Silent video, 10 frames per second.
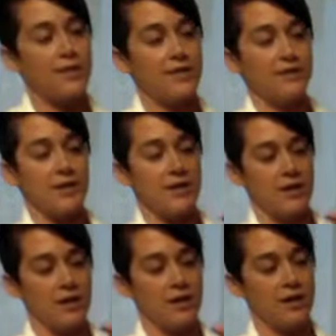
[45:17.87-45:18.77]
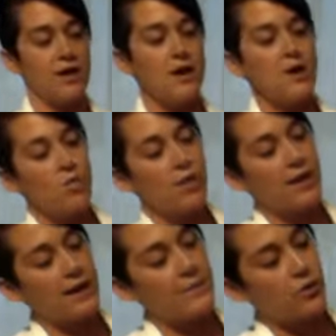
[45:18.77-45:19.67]
this side here. What I
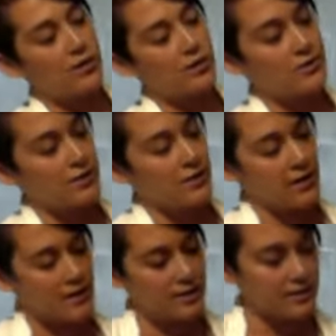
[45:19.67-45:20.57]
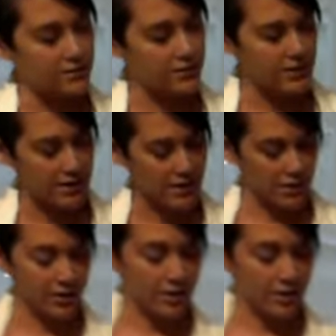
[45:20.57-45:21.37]
am going to do here is, if you take a look,